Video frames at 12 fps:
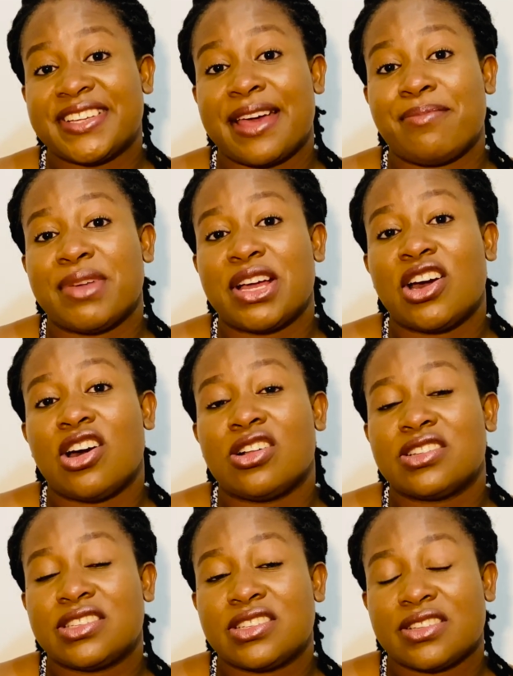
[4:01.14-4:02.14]
can be
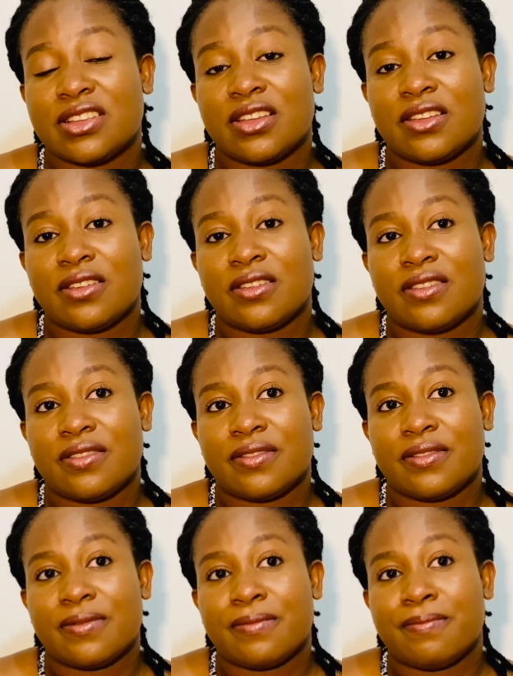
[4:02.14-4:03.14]
caused
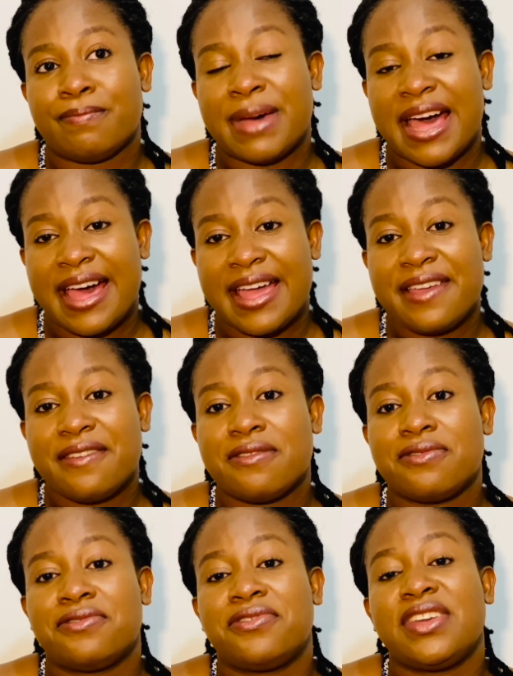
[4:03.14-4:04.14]
by
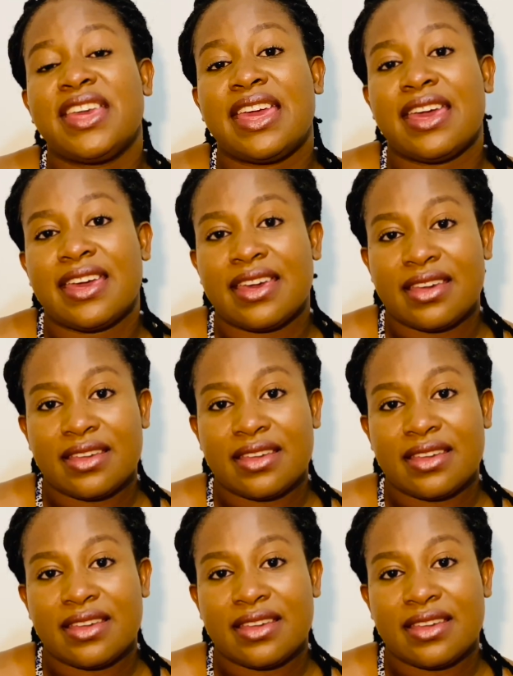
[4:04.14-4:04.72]
fear.